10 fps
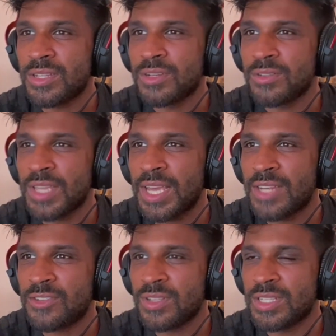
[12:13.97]
Don't know they
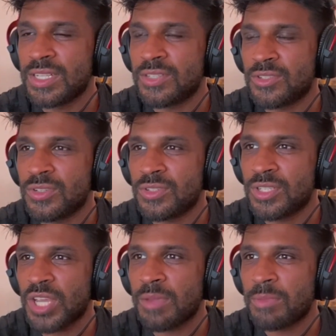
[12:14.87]
had translated the song to
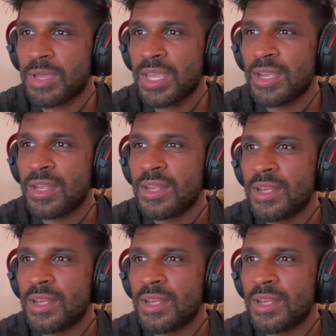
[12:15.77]
JP.